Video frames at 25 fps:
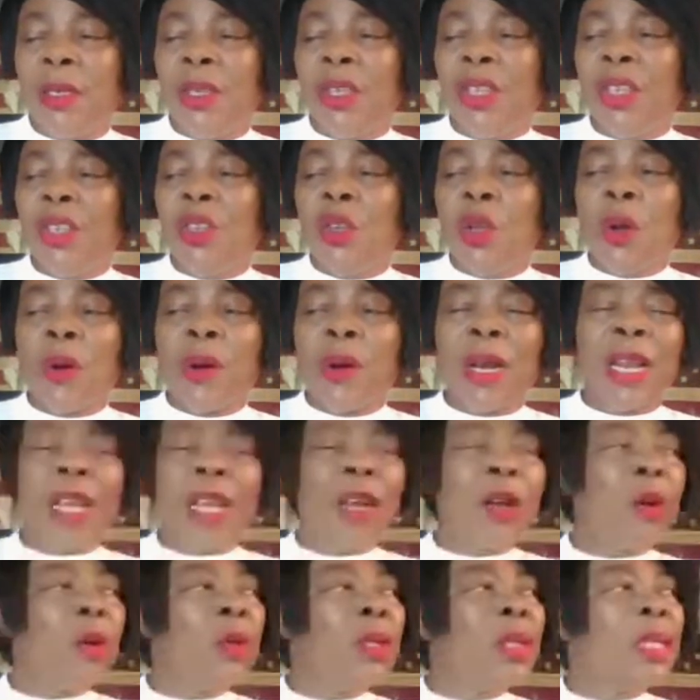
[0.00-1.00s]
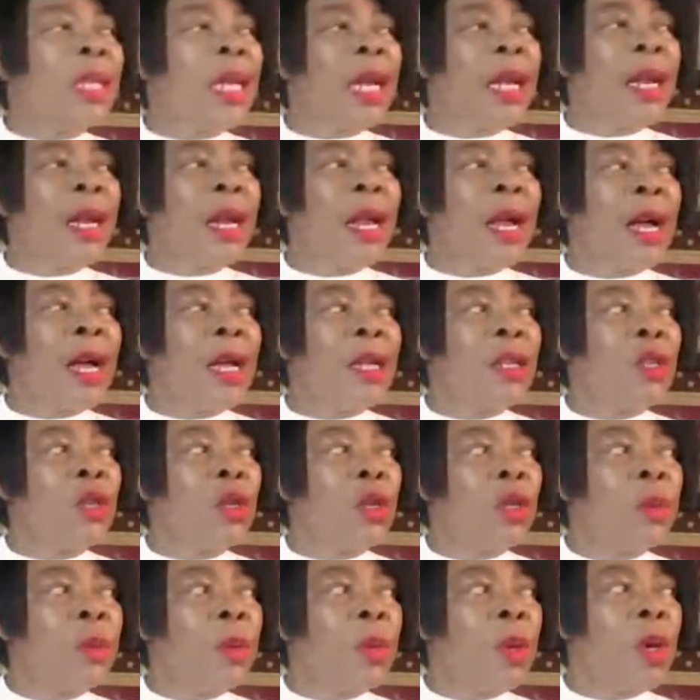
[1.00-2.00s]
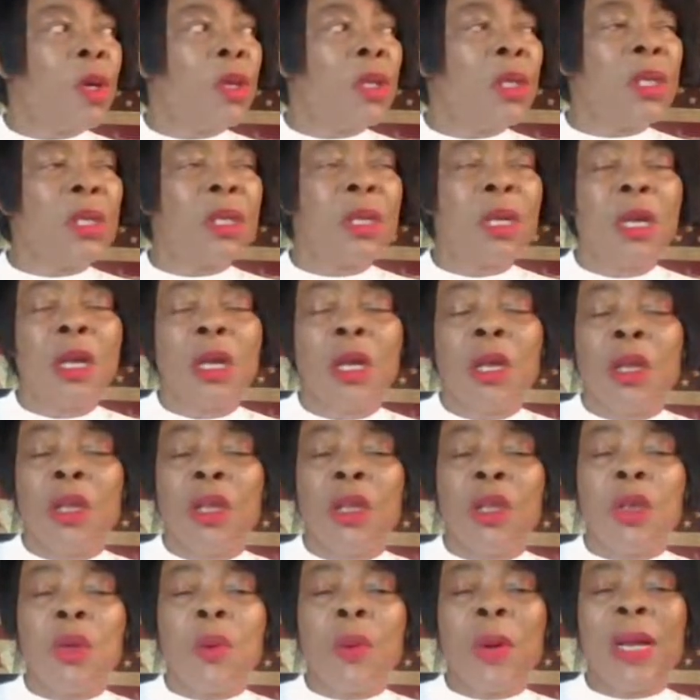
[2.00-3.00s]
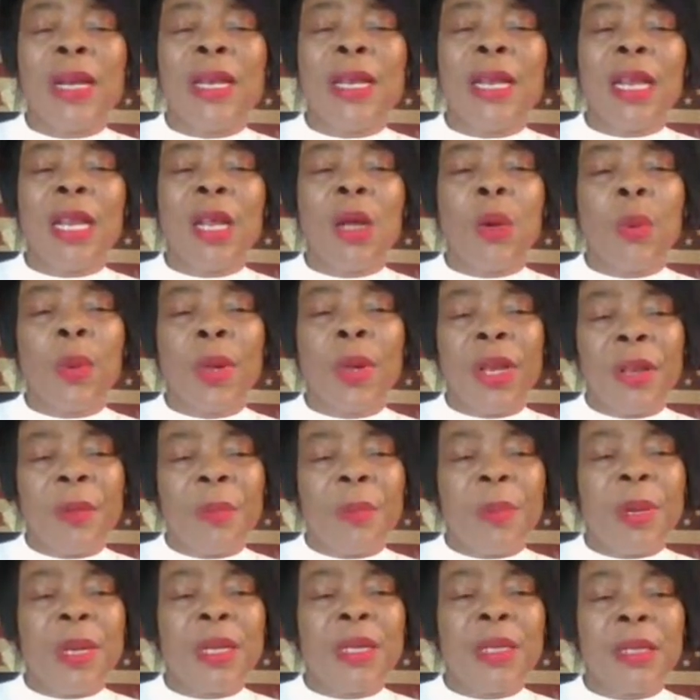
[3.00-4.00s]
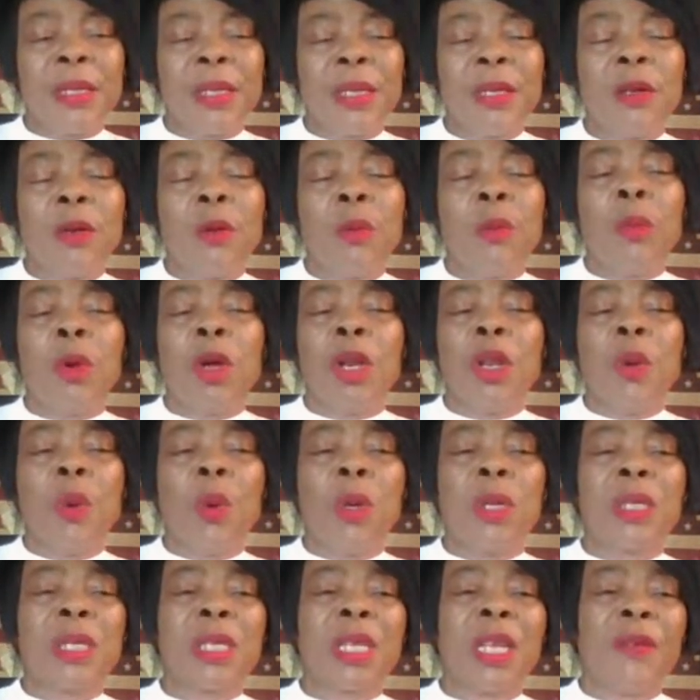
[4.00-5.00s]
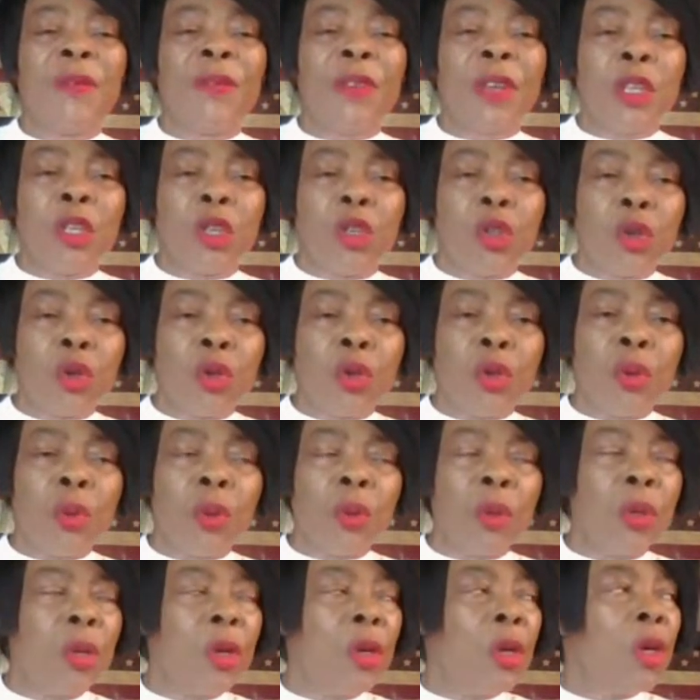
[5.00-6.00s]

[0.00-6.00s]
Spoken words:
did not really concern her as such, because you are dealing with the person. Money was given to you